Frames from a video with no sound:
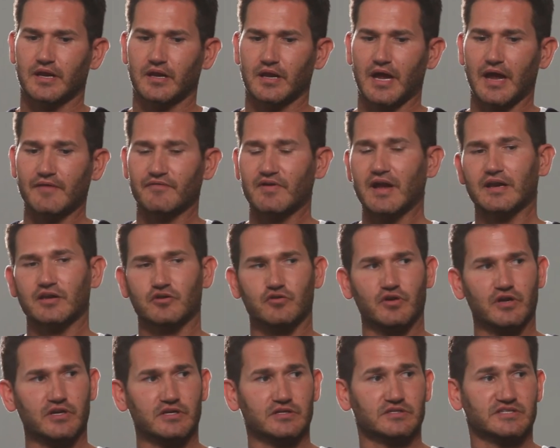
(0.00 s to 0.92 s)
I've got to
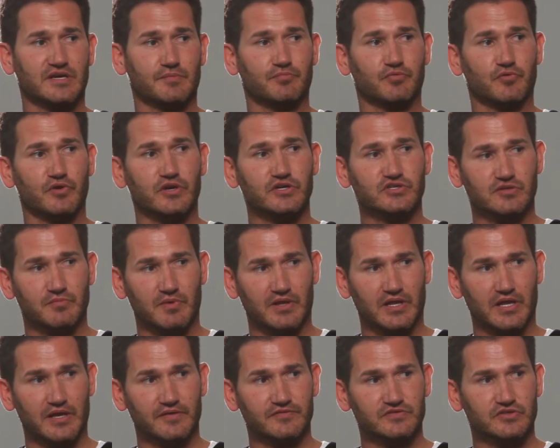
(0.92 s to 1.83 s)
create separation in my
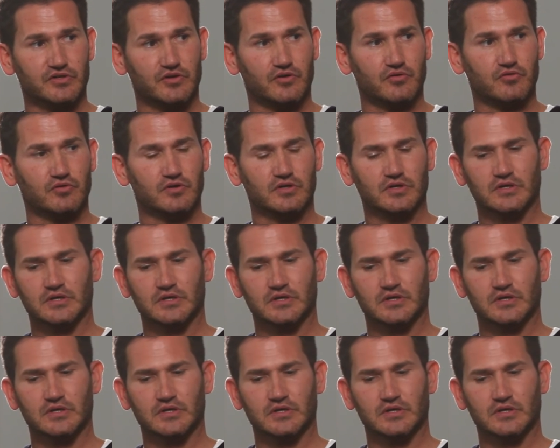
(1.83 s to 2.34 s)
life. So.